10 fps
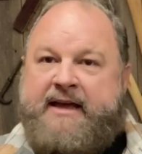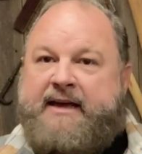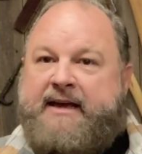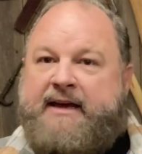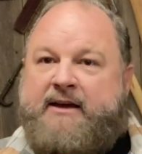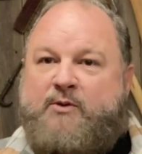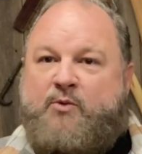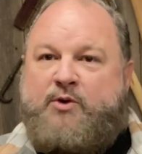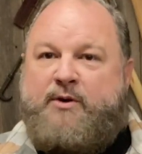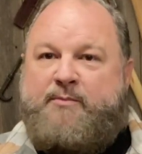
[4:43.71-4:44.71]

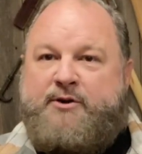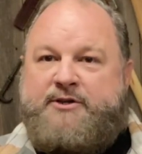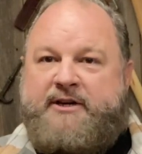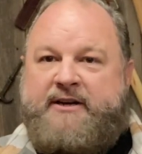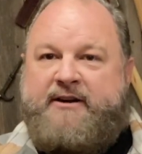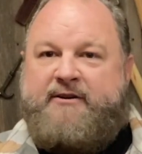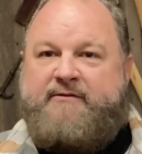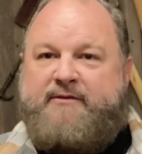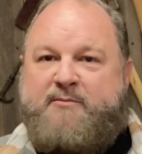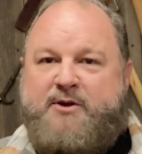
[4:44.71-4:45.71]
and would appreciate
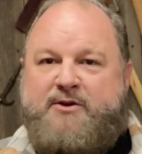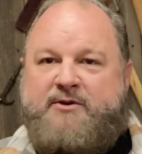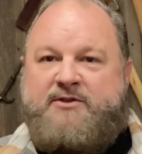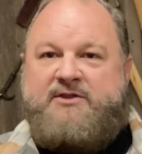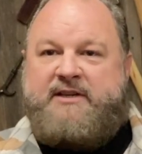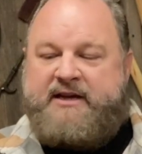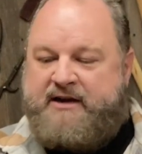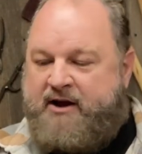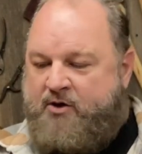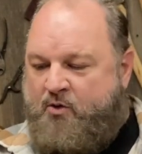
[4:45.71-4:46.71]
hearing from you and
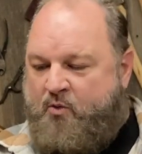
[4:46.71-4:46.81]
seeing